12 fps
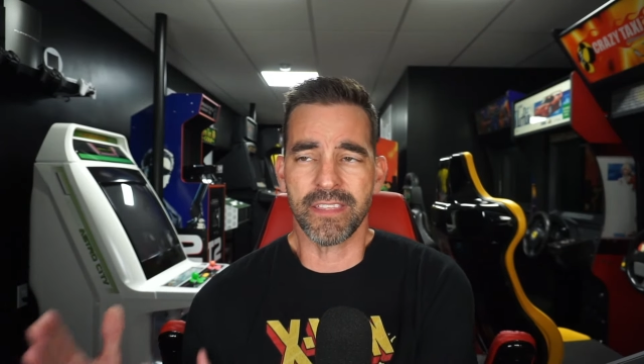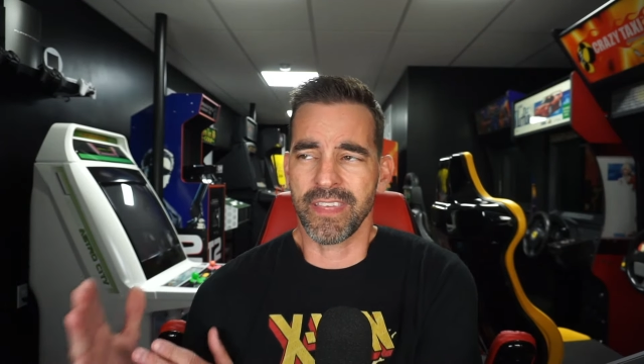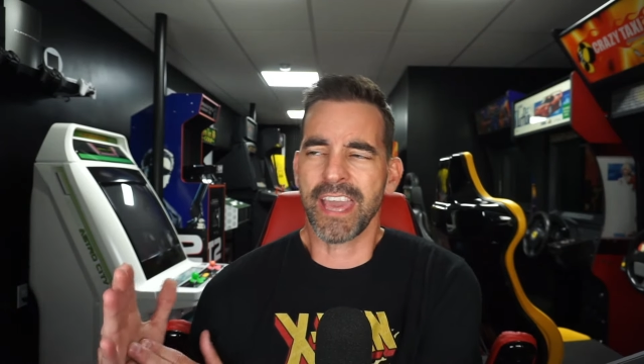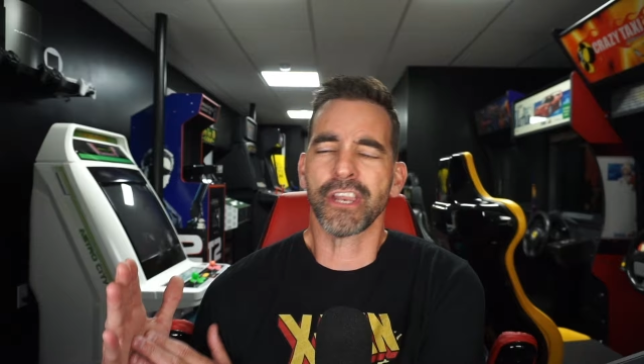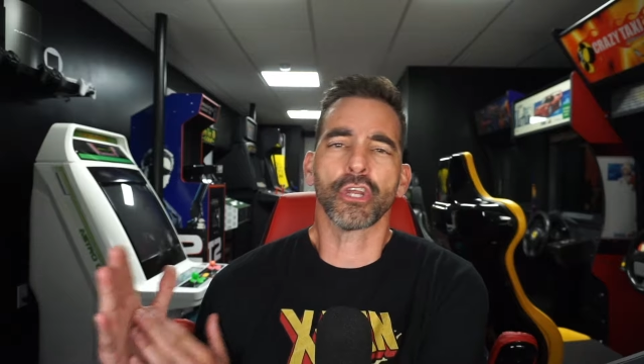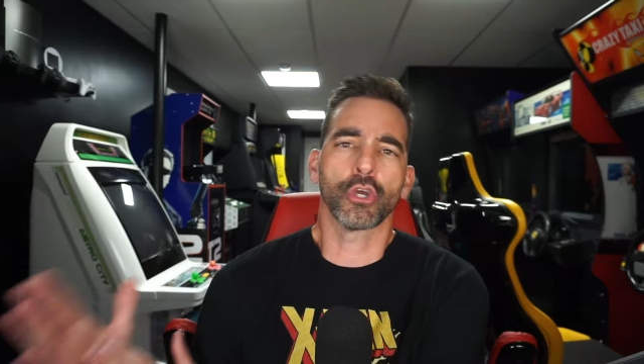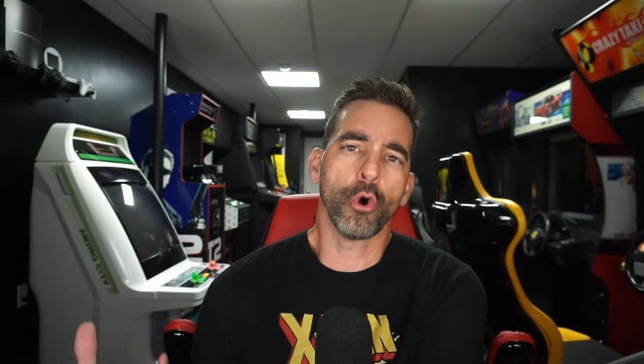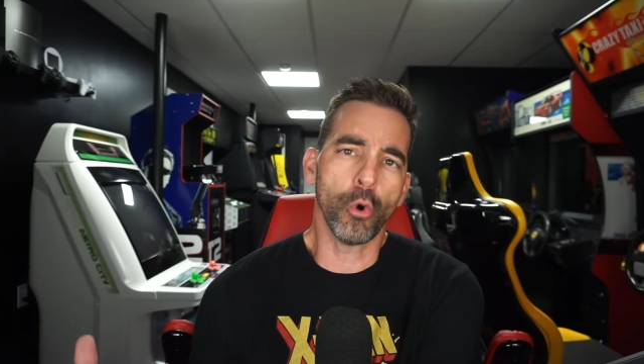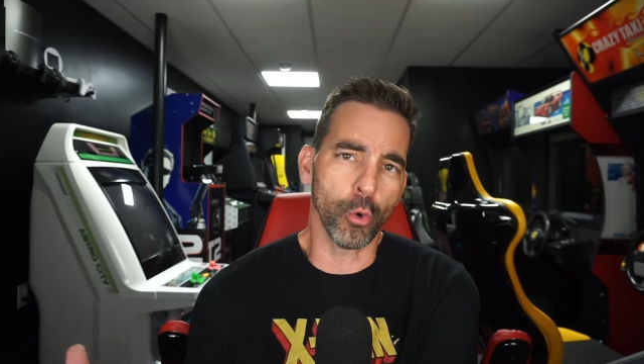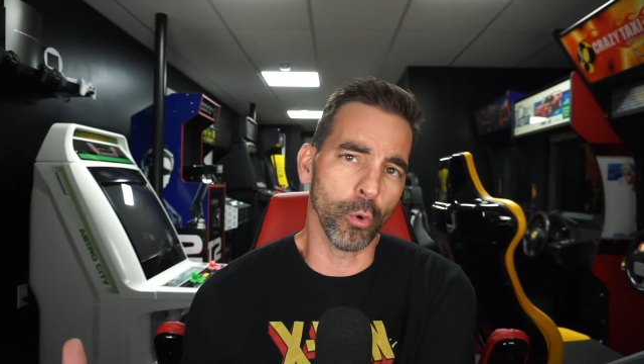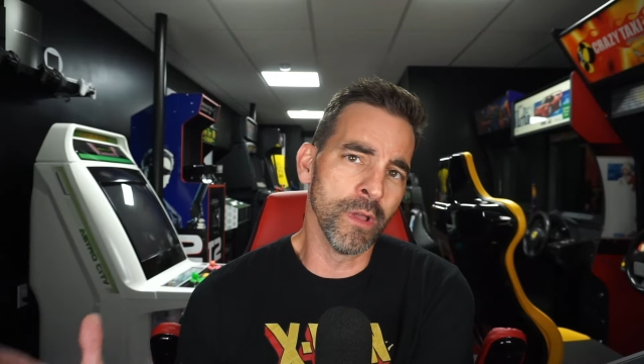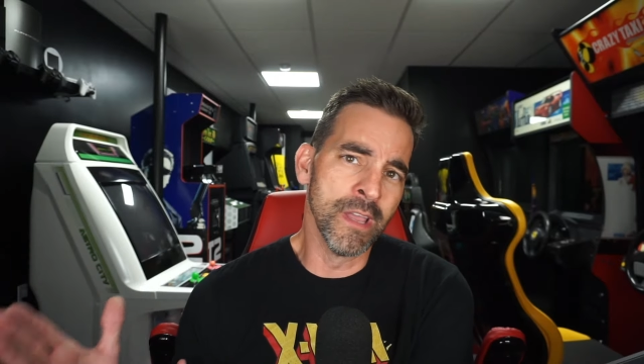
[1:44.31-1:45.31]
They had a
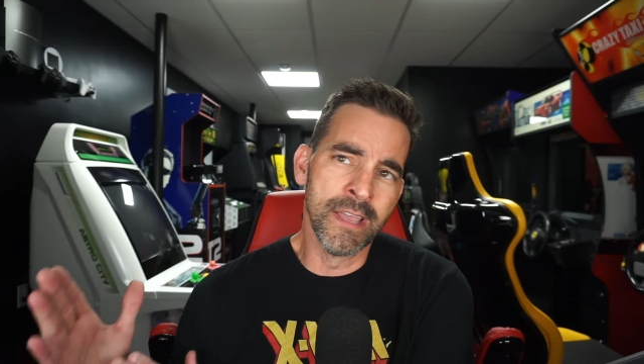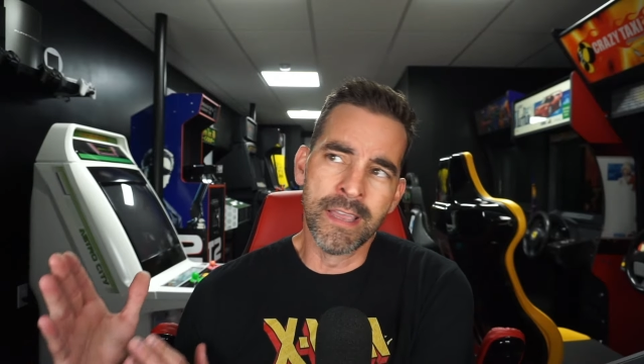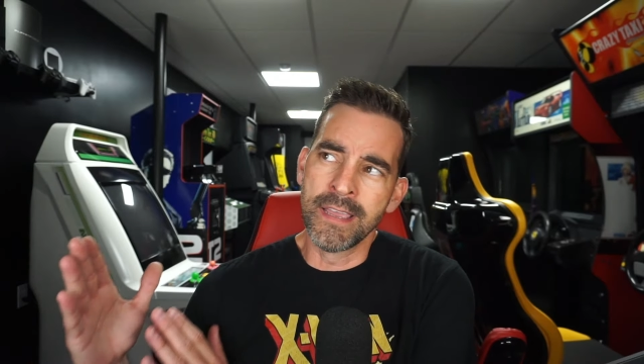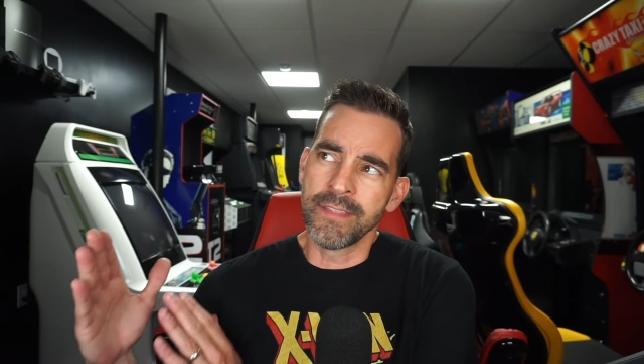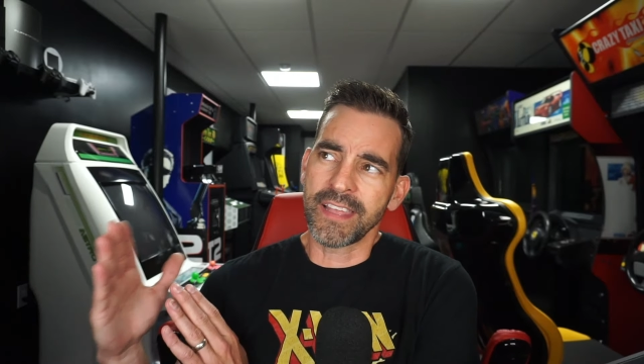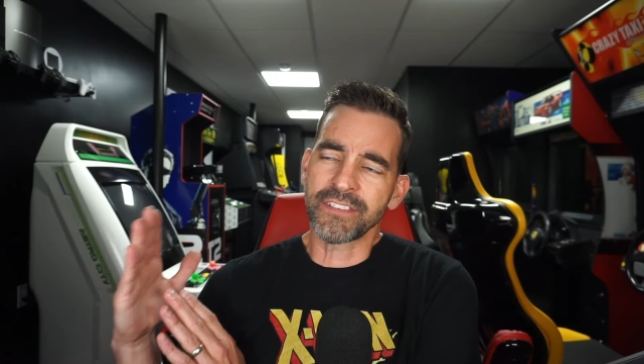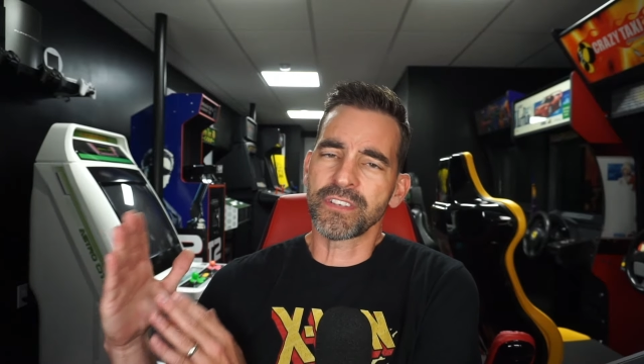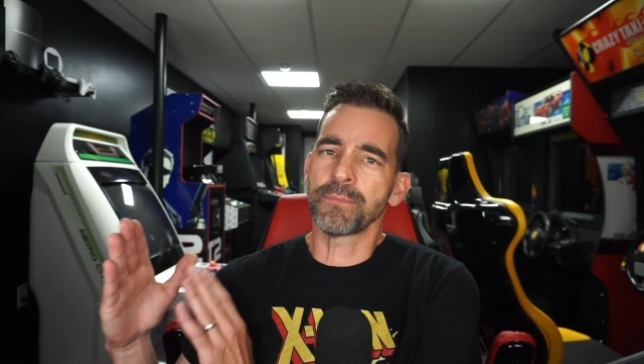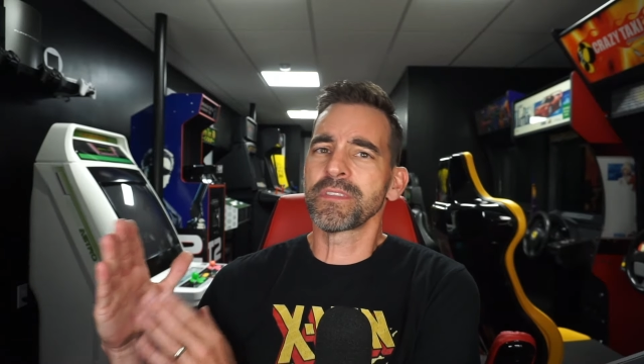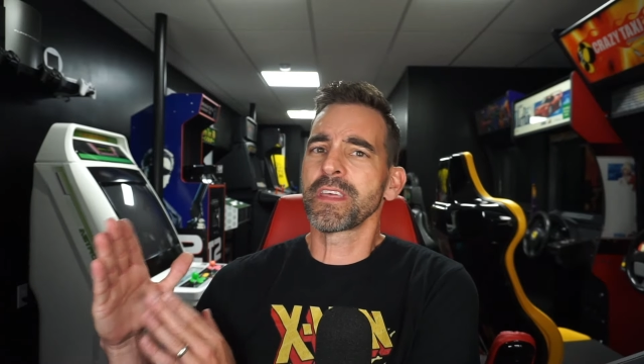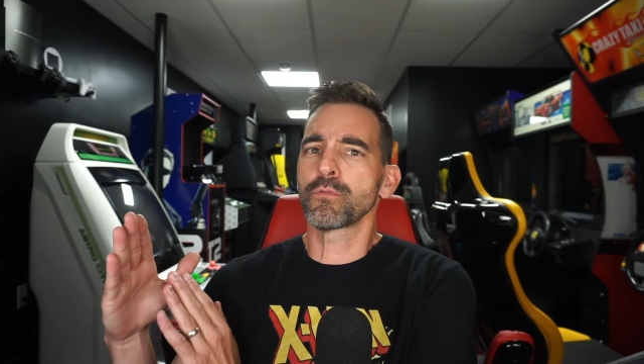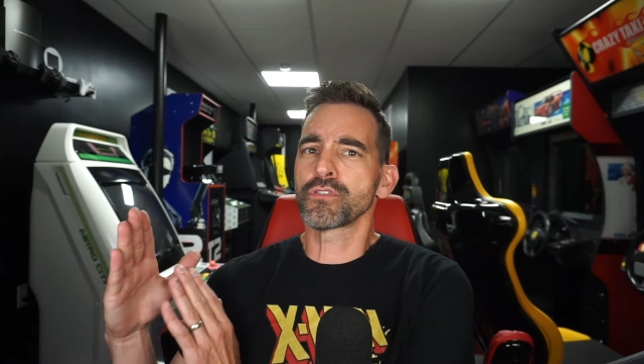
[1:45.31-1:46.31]
goal. They had
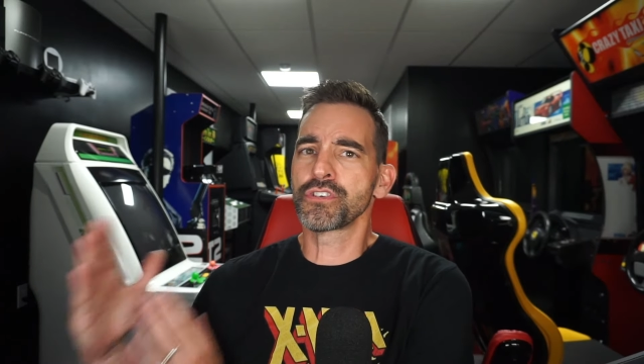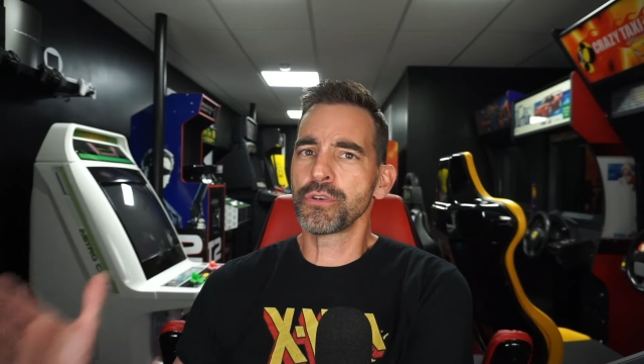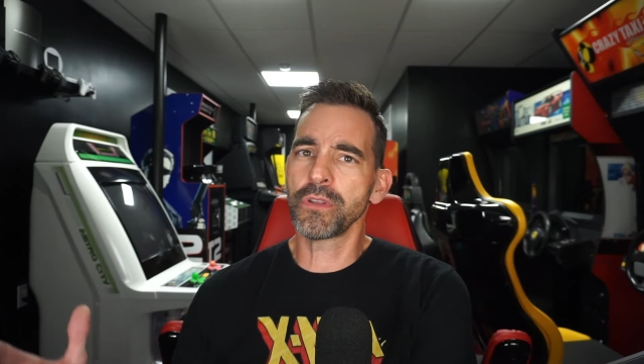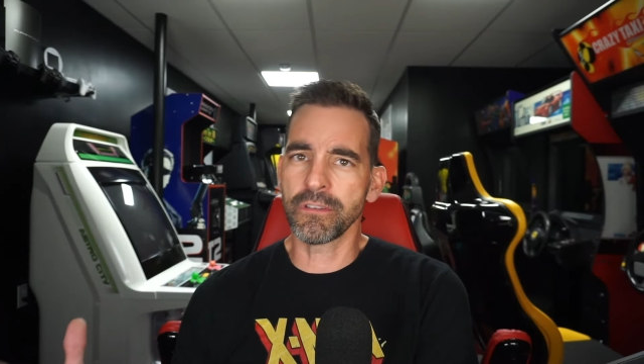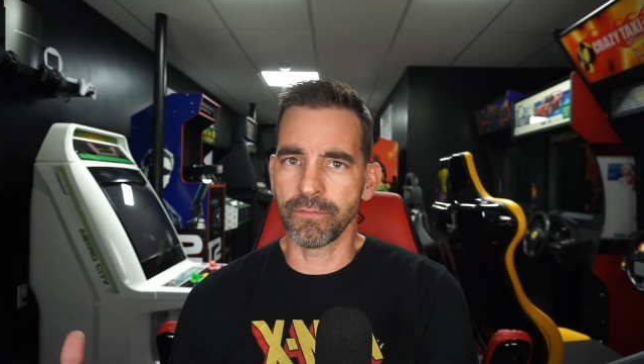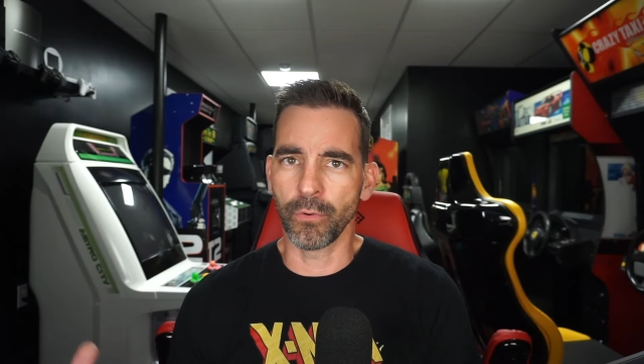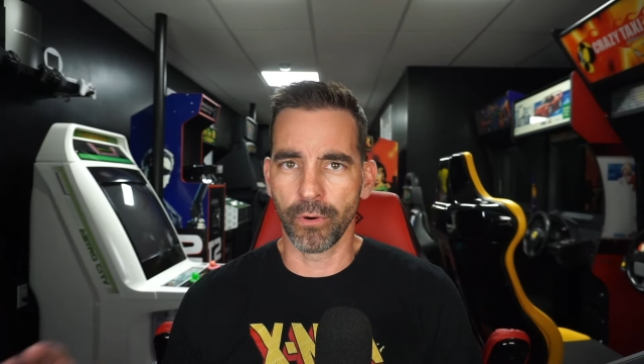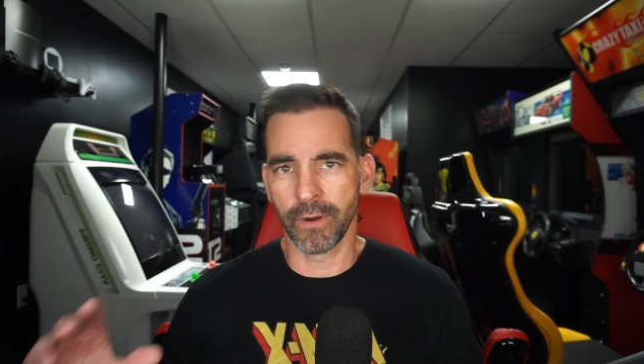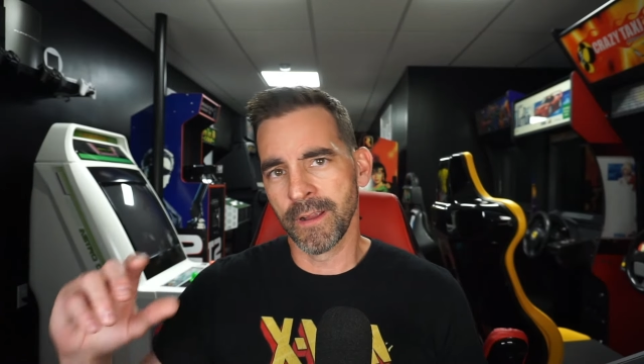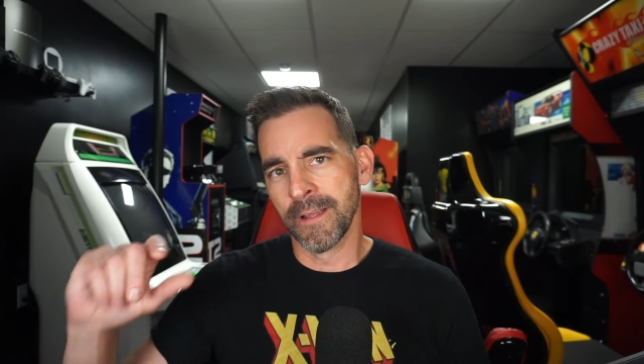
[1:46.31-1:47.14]
something they were shooting for.